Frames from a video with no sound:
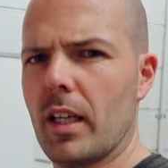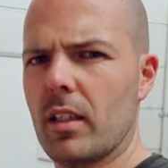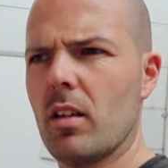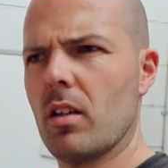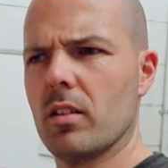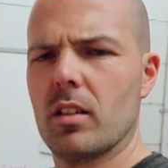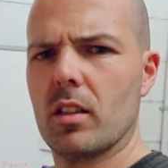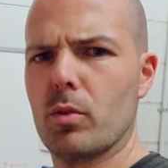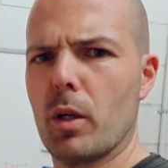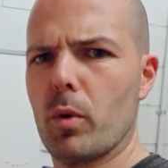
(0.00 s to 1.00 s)
like, oh, it
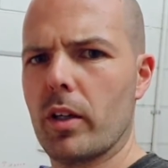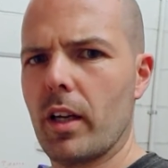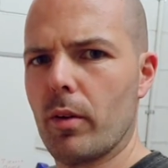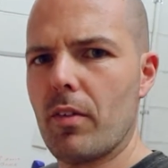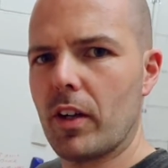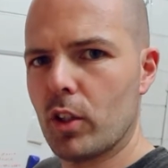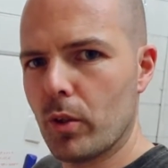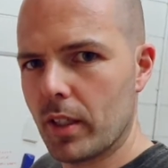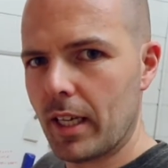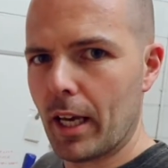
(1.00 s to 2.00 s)
didn't quite work out. If I do
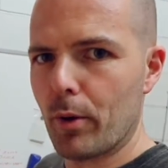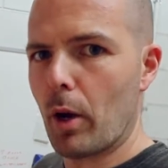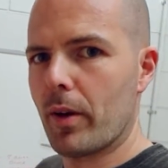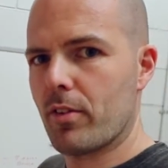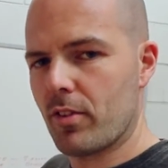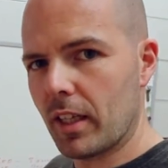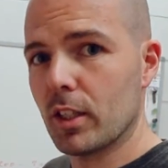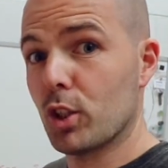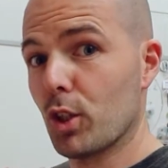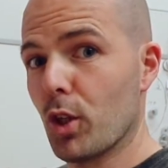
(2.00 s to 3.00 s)
it now how I think
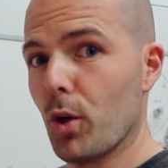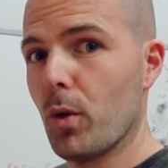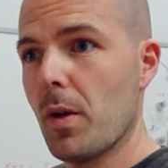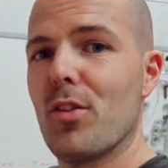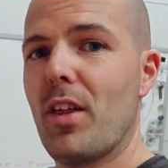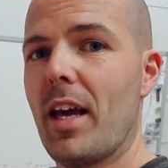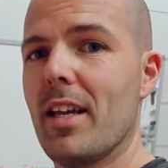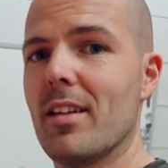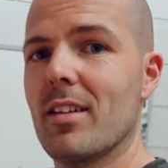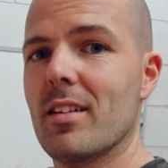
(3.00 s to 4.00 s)
it should go,
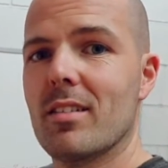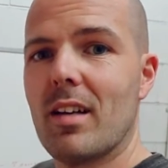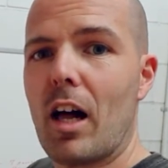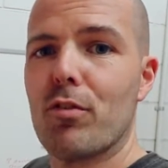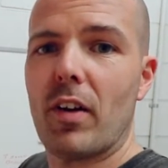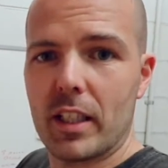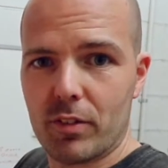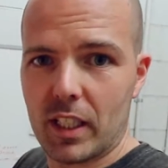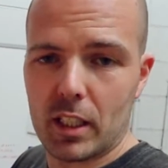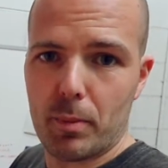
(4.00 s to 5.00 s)
then I'll find if
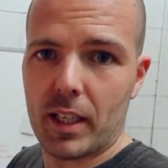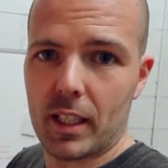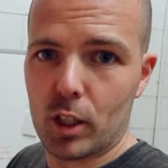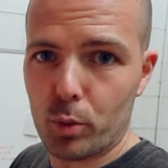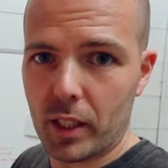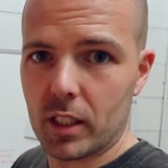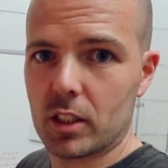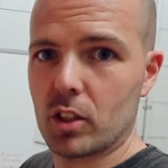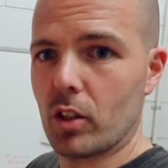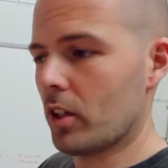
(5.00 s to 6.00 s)
I need to make any
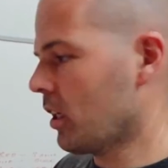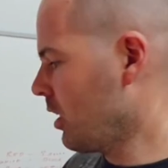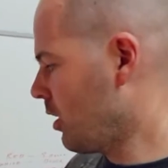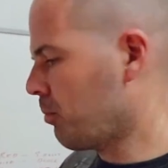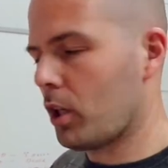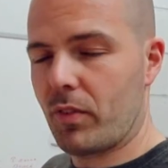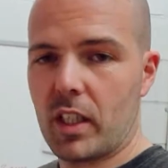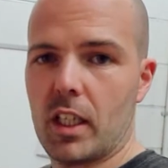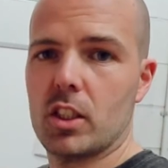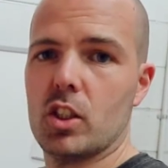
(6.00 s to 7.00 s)
tweaks or
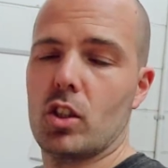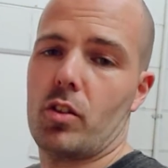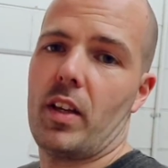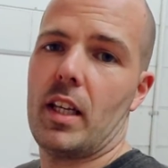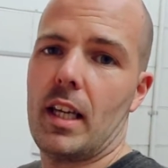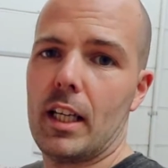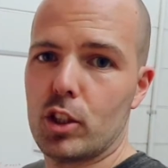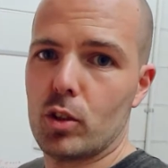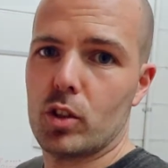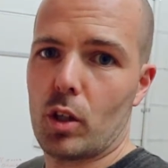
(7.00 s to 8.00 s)
modifications, or if any
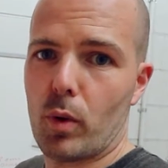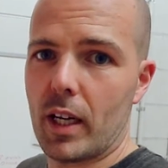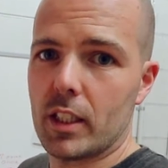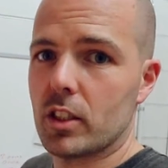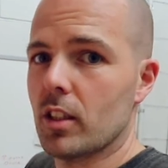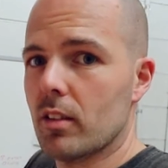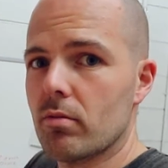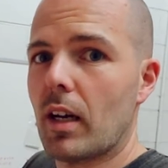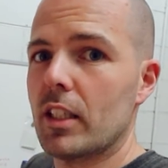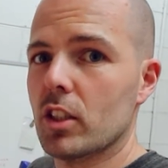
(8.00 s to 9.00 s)
issues arise that
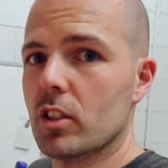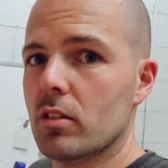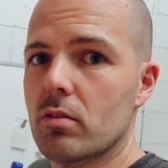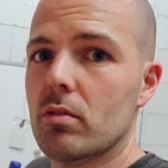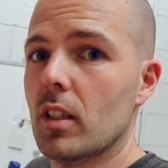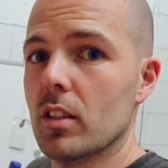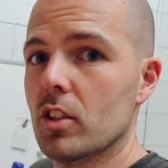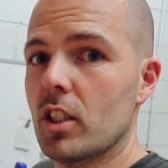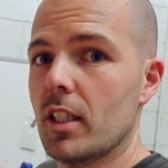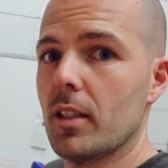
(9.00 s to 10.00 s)
I just didn't
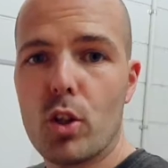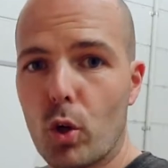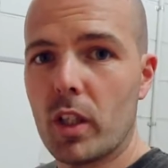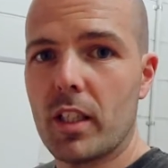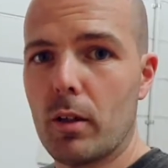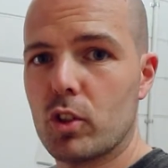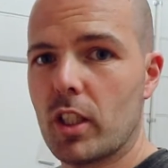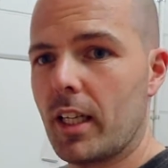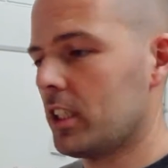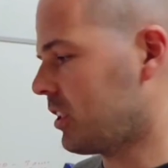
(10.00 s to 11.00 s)
see. The only
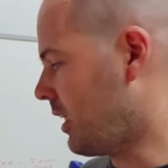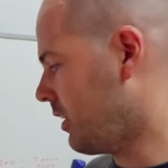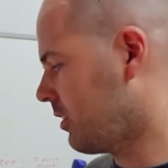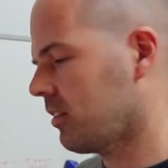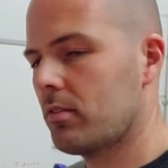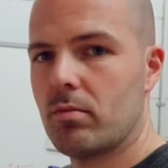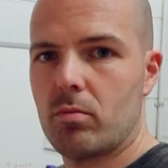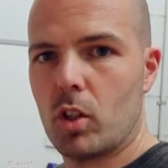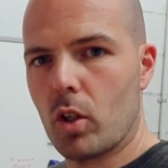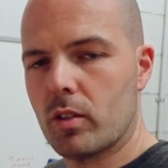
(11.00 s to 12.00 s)
downside is that,
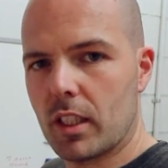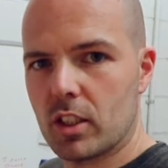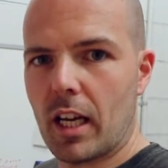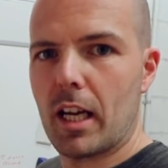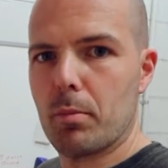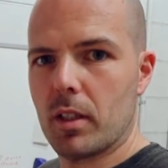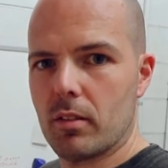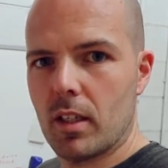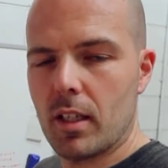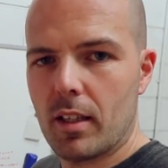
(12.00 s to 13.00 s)
you know, it takes time
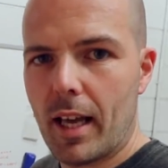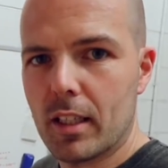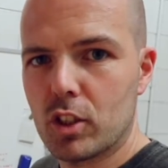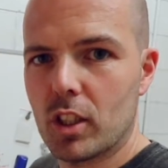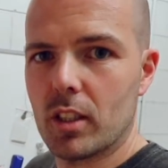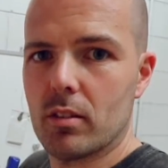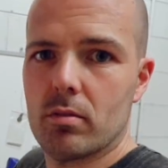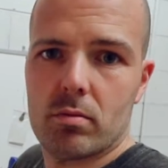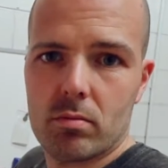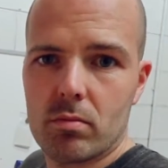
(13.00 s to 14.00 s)
and energy and